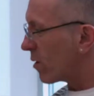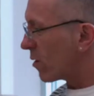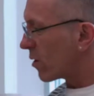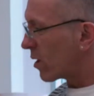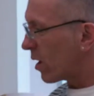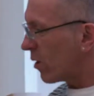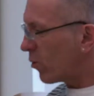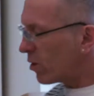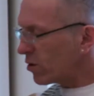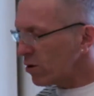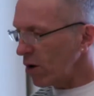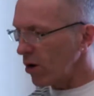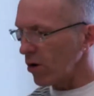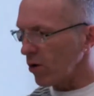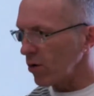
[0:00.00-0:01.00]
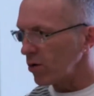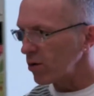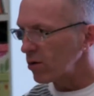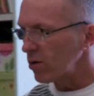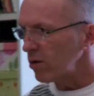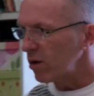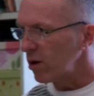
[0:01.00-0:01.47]
Okay, well, no.
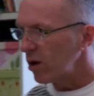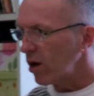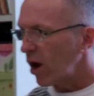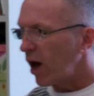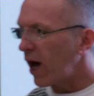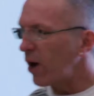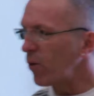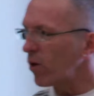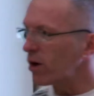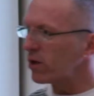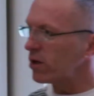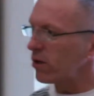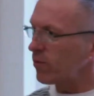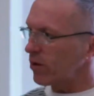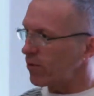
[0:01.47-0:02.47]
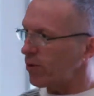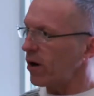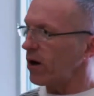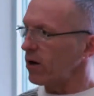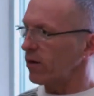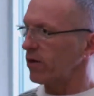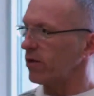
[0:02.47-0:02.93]
I want you to be
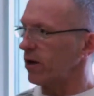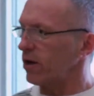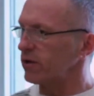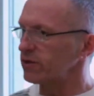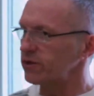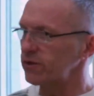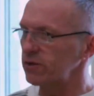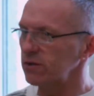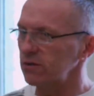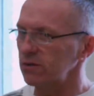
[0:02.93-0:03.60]
part of this.